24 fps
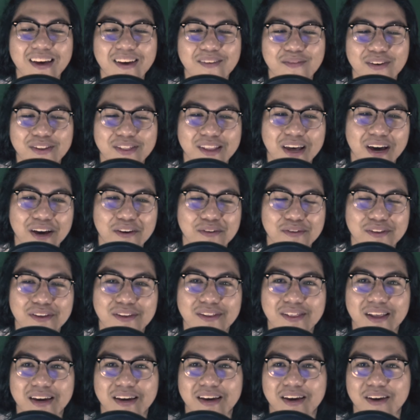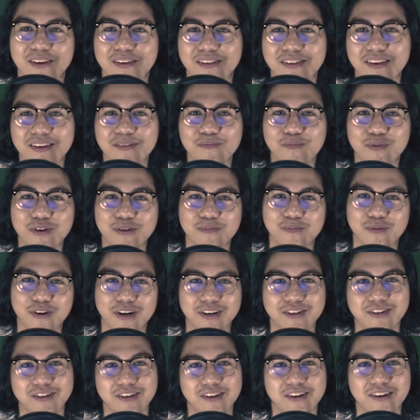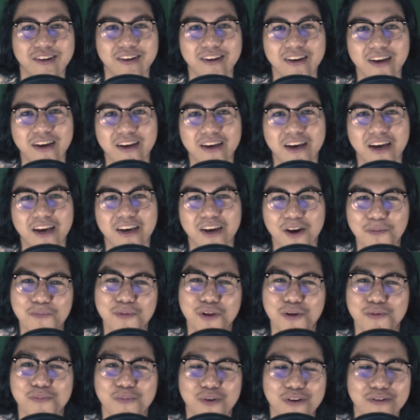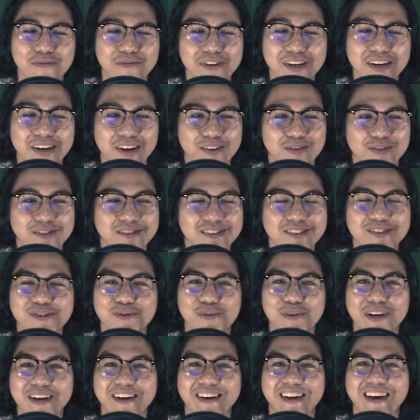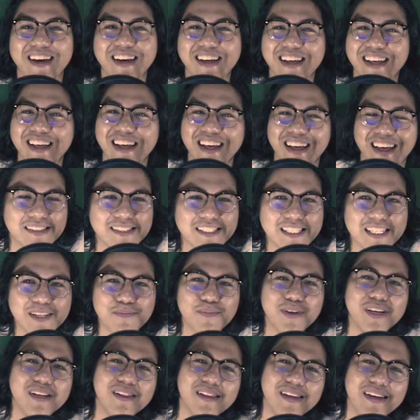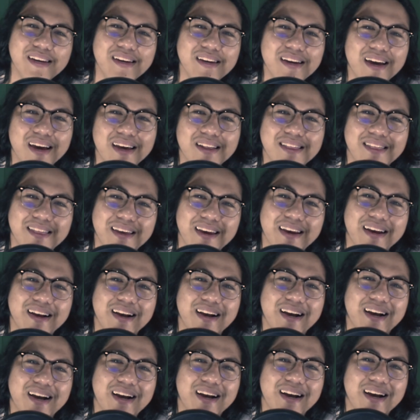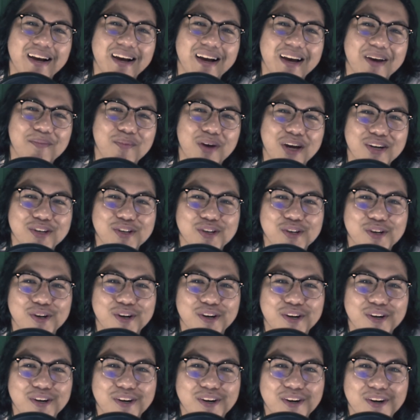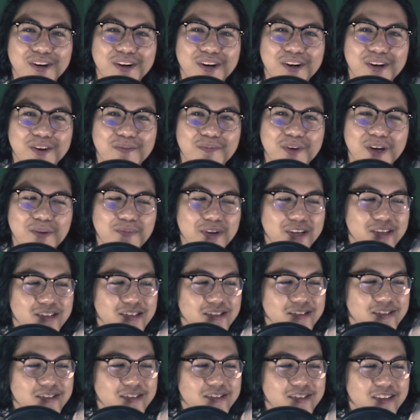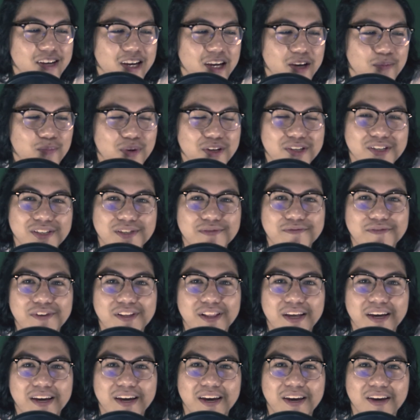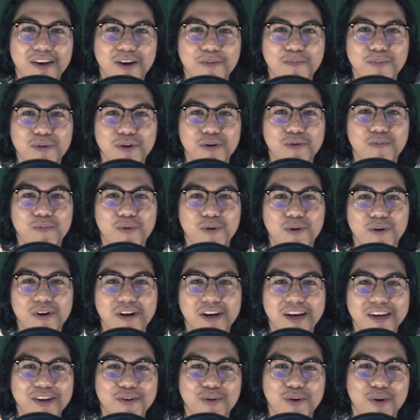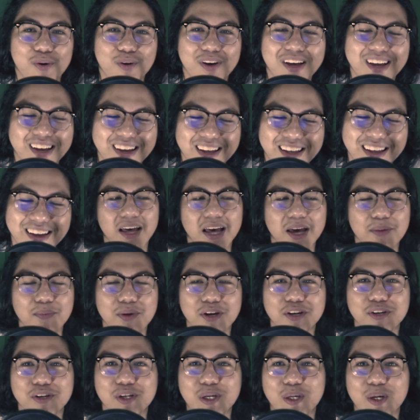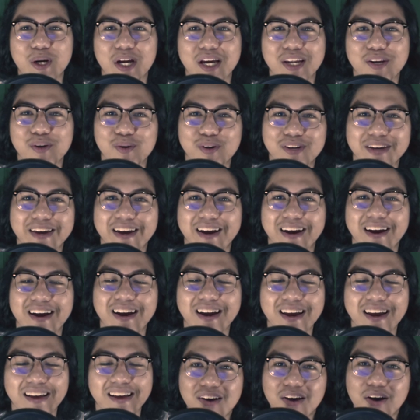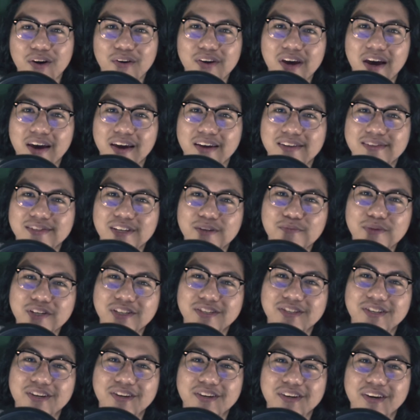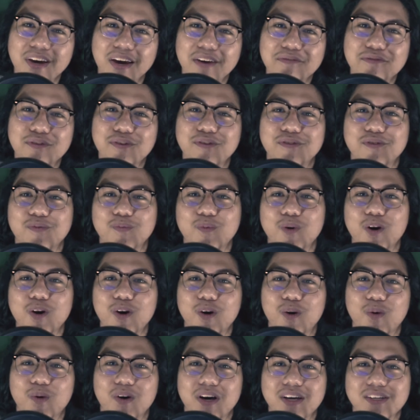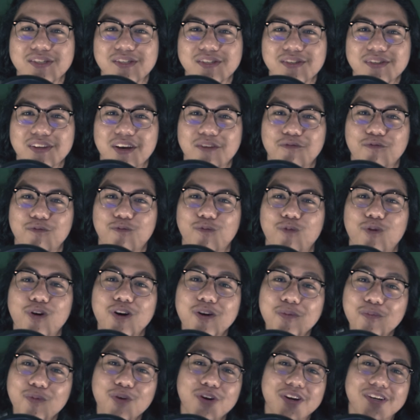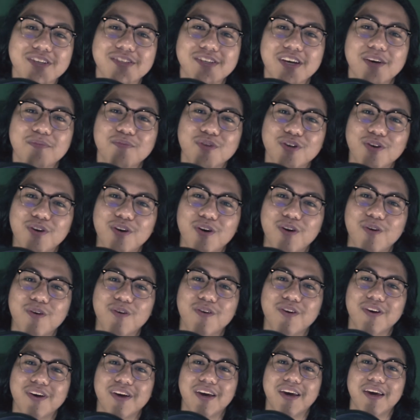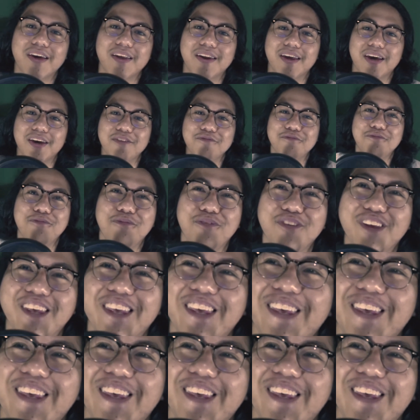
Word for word: But now, like I didn't put pressure, I upload more videos. It's weird. Seemingly, I think, I'm not sure. Maybe it's just the same, I just feel like I upload more, I don't know. I'm not sure, I don't care. Oh yeah, and summer is starting after tomorrow. I just have 1 more exam to go, and I'm free!